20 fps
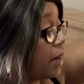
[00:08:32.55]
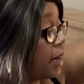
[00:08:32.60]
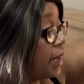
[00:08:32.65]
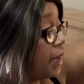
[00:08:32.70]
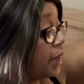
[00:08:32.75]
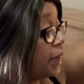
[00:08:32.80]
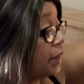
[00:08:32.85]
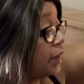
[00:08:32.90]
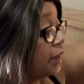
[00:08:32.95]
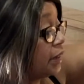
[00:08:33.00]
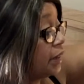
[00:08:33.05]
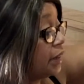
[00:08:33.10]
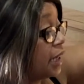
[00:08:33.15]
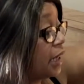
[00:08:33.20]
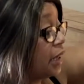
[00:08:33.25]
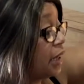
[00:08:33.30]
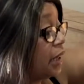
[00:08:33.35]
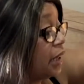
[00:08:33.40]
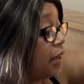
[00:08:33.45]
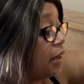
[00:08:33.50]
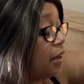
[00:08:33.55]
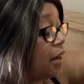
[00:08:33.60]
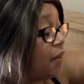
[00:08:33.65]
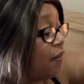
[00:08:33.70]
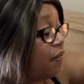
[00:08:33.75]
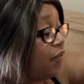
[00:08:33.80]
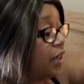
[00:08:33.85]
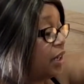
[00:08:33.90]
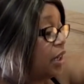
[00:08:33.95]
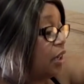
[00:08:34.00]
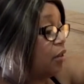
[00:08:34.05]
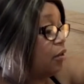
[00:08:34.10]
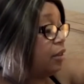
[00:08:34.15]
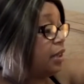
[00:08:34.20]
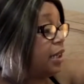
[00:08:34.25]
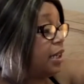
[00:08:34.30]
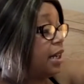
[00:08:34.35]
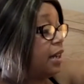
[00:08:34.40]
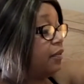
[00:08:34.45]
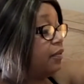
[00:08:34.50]
for my second
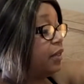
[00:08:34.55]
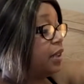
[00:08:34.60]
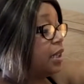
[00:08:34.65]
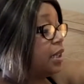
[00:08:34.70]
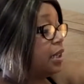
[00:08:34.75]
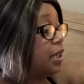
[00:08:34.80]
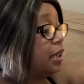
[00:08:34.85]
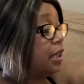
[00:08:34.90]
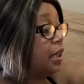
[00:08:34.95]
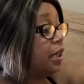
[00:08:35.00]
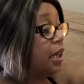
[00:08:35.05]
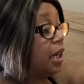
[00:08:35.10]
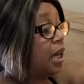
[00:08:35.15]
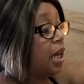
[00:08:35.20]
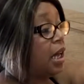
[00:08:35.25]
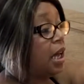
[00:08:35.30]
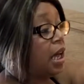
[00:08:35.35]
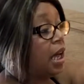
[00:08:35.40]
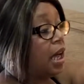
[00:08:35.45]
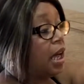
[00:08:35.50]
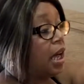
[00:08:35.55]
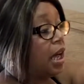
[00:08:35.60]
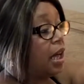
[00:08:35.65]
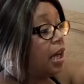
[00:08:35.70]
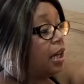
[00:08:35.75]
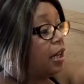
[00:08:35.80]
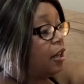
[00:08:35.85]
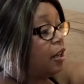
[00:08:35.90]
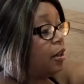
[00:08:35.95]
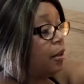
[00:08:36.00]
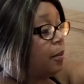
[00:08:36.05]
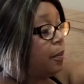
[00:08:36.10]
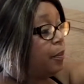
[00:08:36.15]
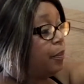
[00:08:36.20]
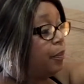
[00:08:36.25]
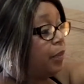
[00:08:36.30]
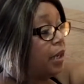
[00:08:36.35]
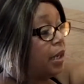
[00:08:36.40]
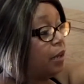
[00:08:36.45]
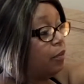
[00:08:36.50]
video that I've done,
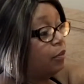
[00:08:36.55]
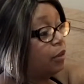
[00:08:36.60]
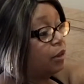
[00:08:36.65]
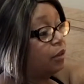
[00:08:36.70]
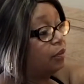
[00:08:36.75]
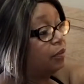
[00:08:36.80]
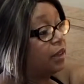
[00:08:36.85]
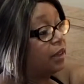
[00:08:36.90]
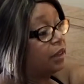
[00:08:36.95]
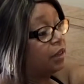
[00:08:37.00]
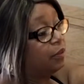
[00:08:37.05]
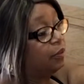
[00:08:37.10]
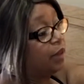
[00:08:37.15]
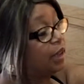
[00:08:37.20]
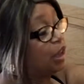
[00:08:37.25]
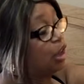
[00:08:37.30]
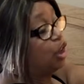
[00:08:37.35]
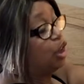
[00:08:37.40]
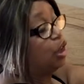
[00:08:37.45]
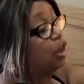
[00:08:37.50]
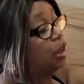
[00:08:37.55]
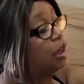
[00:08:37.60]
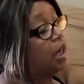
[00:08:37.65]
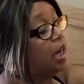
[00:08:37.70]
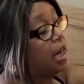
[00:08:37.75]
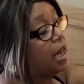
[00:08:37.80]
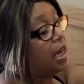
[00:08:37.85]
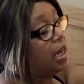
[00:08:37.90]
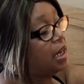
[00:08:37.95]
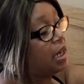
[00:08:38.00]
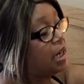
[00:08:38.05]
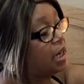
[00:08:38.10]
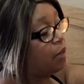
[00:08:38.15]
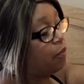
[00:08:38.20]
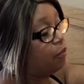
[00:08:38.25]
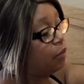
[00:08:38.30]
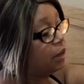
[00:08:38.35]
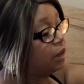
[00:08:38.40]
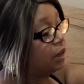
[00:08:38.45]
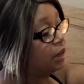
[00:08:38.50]
it was a restoration, and
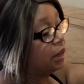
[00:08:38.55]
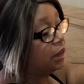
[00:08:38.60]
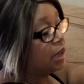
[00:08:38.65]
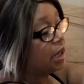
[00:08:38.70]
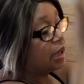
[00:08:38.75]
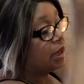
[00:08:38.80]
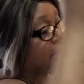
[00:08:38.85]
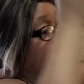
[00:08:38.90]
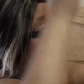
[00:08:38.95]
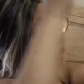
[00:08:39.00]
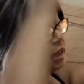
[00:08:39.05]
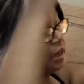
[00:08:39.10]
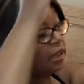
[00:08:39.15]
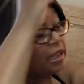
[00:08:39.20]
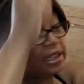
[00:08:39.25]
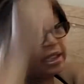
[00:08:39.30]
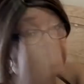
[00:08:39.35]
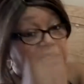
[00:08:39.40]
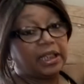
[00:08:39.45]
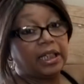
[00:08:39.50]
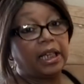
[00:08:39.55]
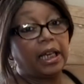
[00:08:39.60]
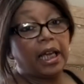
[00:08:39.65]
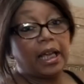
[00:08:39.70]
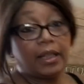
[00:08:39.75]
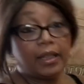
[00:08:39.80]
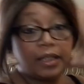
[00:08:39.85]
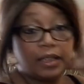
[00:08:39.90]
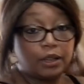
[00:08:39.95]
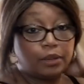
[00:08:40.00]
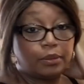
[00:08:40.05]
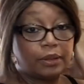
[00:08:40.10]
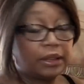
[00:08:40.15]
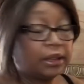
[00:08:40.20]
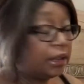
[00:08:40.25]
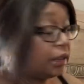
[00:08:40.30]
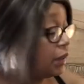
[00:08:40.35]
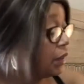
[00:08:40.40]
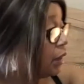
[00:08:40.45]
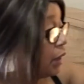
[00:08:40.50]
it was Cece, and this
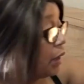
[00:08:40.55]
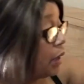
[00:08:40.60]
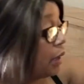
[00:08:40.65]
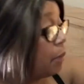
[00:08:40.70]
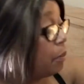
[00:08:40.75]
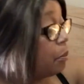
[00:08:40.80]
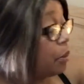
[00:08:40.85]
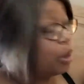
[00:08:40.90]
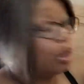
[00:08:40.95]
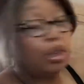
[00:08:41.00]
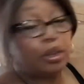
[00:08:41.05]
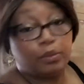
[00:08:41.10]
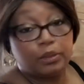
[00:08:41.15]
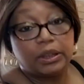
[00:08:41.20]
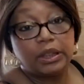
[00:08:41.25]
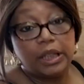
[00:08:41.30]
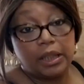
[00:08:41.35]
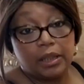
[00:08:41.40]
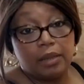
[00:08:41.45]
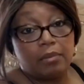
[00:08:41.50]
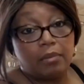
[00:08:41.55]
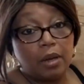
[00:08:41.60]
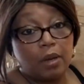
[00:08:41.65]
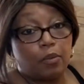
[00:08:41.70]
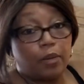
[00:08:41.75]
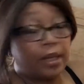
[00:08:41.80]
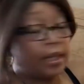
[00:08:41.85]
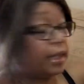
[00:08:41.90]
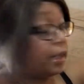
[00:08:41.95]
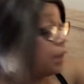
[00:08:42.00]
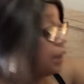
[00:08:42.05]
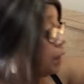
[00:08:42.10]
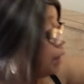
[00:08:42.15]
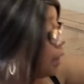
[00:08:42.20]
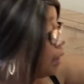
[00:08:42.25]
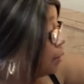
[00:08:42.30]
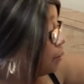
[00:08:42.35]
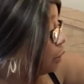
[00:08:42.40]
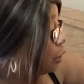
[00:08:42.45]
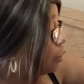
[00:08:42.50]
was Cece, but she was getting in my way
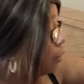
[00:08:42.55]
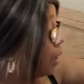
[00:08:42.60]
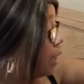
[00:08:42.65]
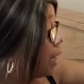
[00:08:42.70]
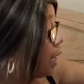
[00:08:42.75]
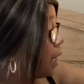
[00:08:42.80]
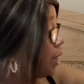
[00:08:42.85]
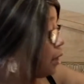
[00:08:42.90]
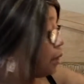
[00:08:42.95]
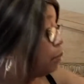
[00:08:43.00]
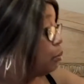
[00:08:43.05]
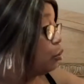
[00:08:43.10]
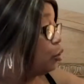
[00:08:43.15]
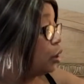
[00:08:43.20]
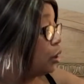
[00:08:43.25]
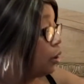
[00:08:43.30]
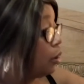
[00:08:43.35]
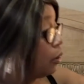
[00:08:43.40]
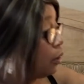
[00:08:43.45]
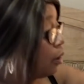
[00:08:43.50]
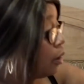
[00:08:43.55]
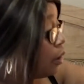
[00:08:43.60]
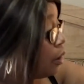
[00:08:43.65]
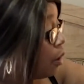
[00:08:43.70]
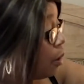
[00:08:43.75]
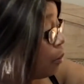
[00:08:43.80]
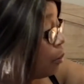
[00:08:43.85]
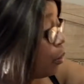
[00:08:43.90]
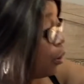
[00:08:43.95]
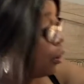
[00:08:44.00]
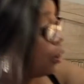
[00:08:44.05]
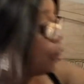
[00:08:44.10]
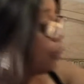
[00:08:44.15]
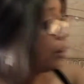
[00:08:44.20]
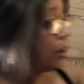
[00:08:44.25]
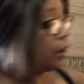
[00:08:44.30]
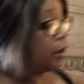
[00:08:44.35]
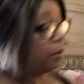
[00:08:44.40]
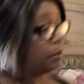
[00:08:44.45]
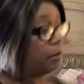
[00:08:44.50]
this time, so I had to put her